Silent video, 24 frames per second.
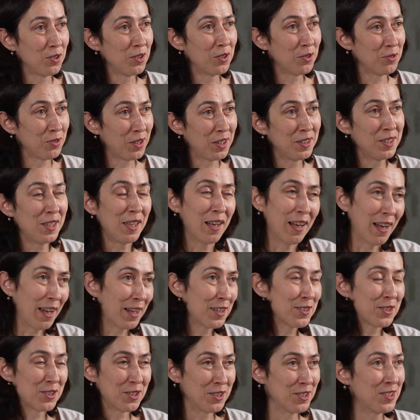and the
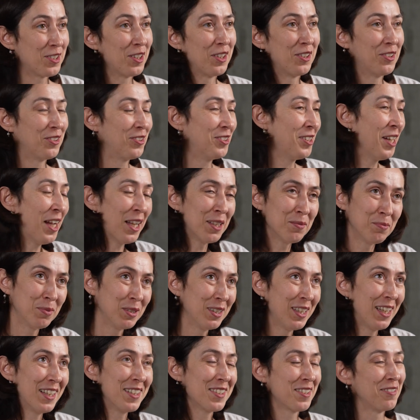elections and all that,
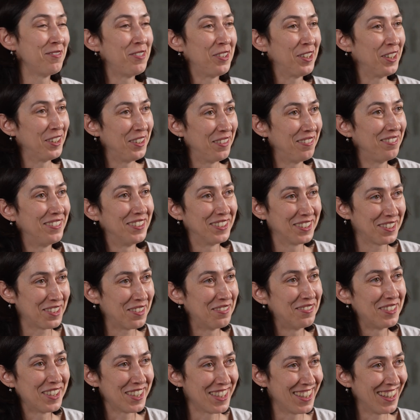but that's a very different
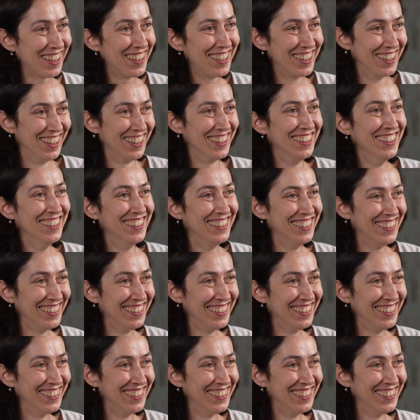conversation.